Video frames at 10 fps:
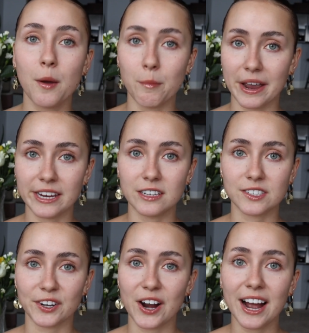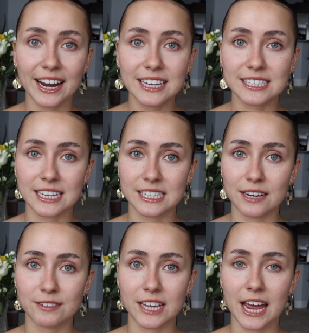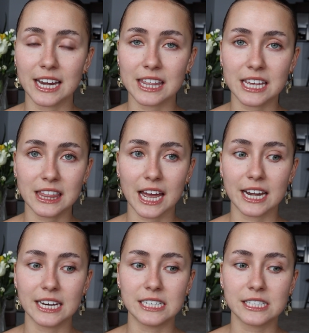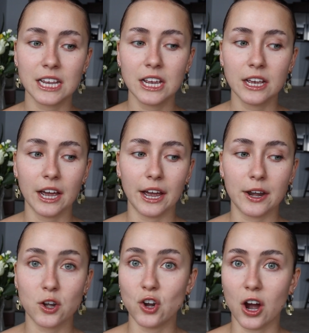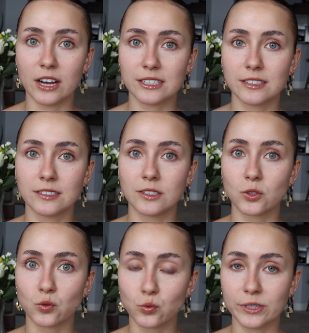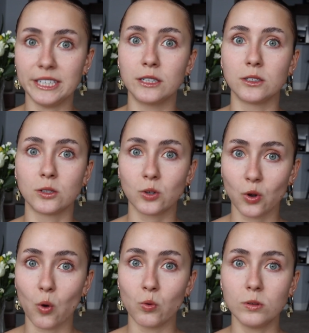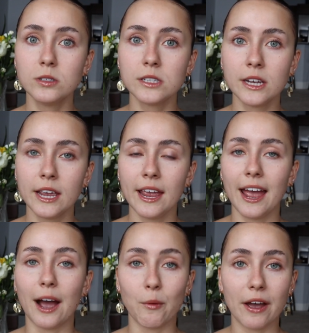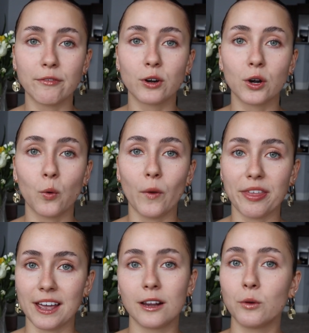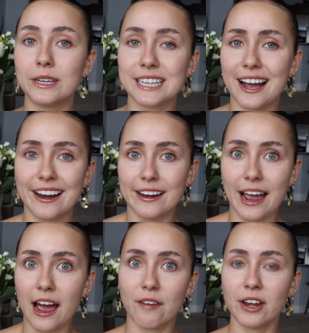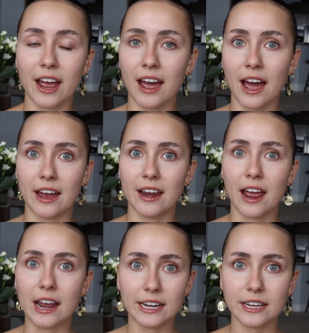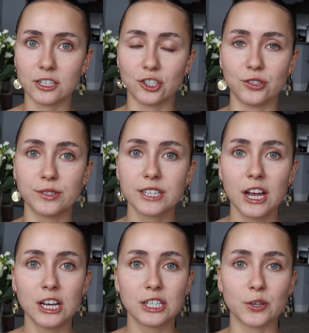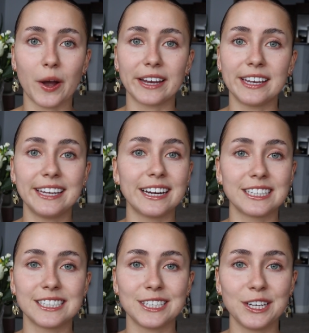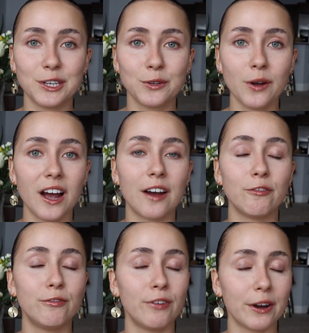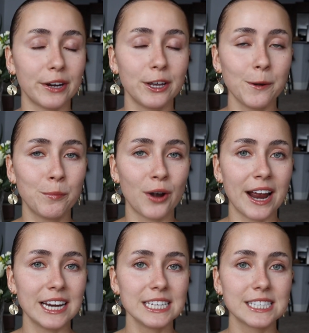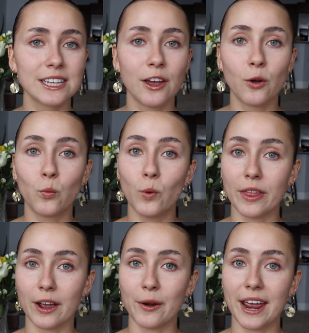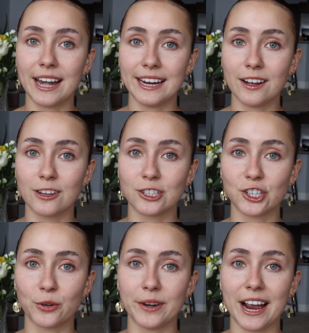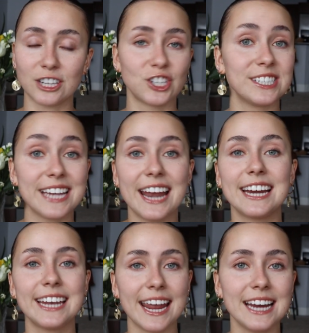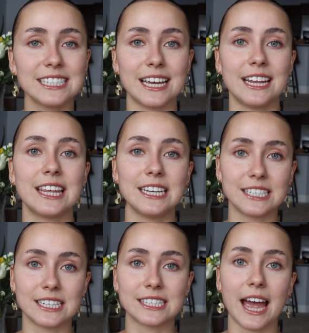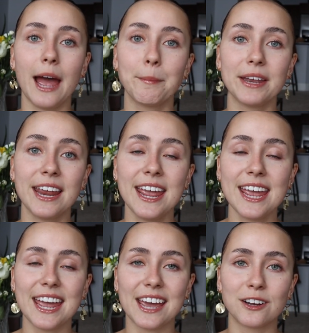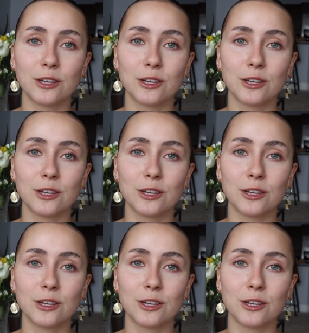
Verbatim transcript: my ears are highly sensitive to anything that is not real gold. However, with Ana Luisa, I haven't had any issues, so I can guarantee you a very good price without any allergic reactions. And in case anything does happen, Ana